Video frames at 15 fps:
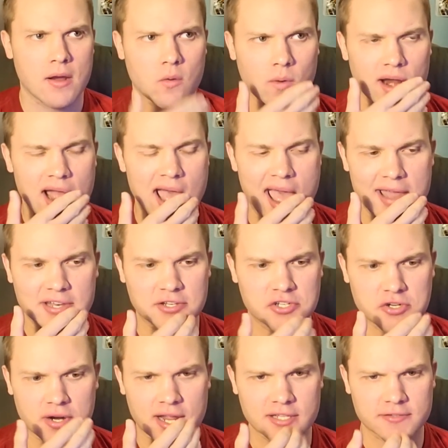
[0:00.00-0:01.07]
where I had to
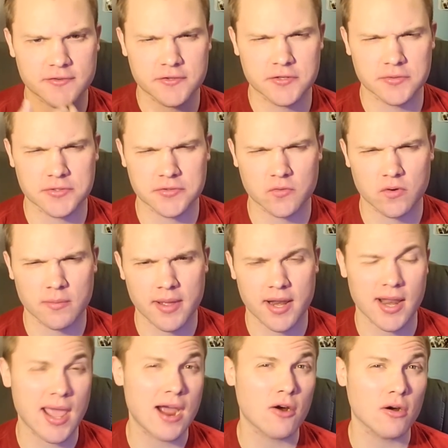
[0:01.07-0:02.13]
transfer to a store
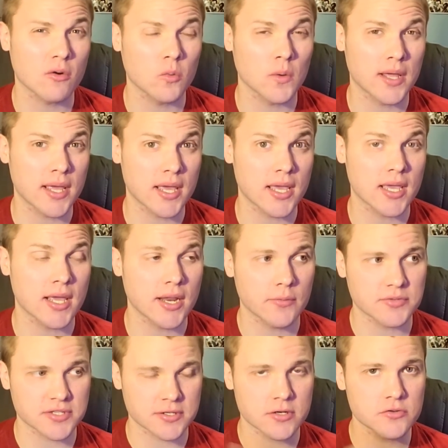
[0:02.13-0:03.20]
about an hour away, and
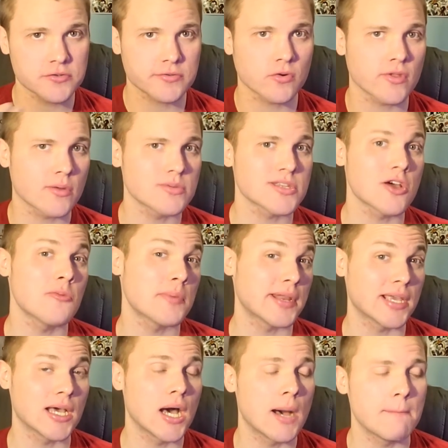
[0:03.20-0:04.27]
it was a new store that was
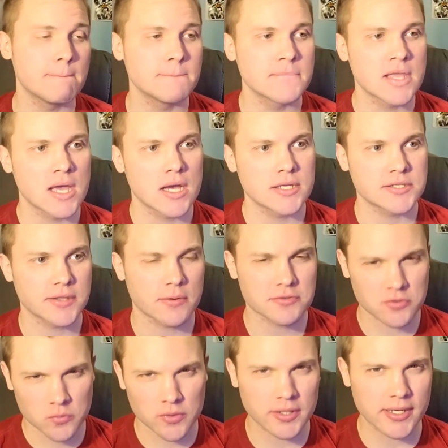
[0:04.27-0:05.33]
opening up. So that
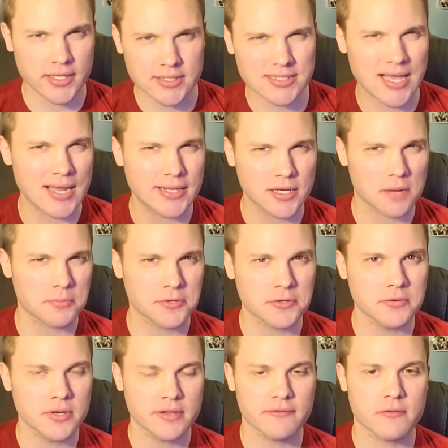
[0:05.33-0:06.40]
was a really exciting
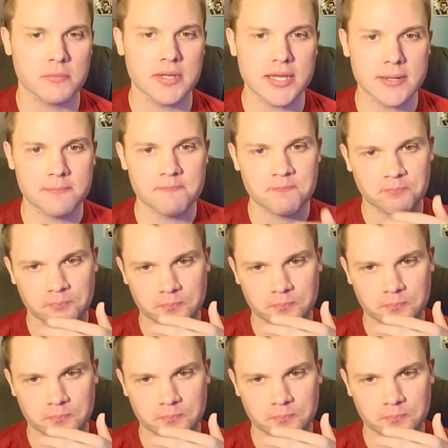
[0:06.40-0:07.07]
opportunity for me.